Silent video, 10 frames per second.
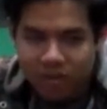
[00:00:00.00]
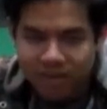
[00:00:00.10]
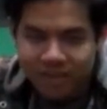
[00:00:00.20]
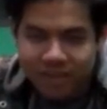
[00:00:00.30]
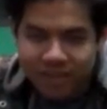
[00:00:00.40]

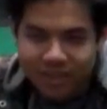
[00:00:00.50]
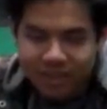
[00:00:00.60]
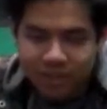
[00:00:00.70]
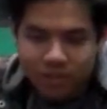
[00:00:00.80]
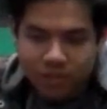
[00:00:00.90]

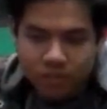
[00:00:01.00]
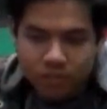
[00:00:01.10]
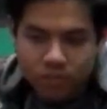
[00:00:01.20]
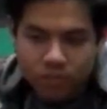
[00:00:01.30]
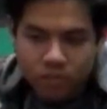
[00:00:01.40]

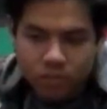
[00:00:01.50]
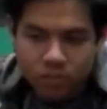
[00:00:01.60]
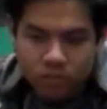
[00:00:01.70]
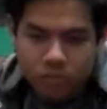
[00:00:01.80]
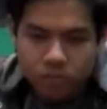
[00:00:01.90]

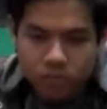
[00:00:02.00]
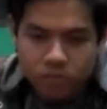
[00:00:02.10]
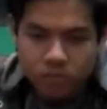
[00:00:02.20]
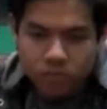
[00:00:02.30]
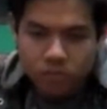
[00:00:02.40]

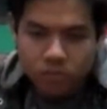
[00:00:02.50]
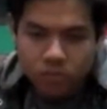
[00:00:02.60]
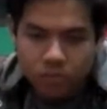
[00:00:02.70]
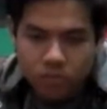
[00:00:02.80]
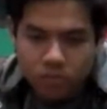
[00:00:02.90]

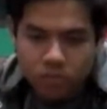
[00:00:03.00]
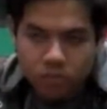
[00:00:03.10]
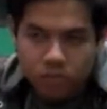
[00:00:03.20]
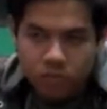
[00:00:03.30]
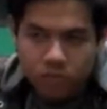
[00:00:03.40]

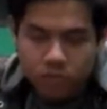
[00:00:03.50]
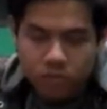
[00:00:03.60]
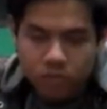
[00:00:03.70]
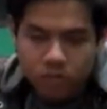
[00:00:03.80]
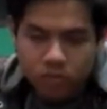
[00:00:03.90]

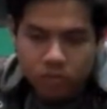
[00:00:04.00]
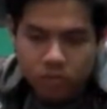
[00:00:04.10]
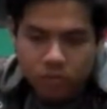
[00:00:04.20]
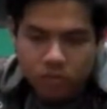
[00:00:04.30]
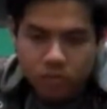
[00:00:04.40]

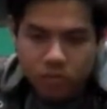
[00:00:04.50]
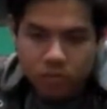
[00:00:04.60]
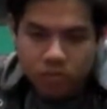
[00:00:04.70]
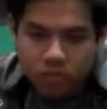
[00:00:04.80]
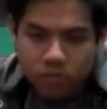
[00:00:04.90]
The person shown says nothing.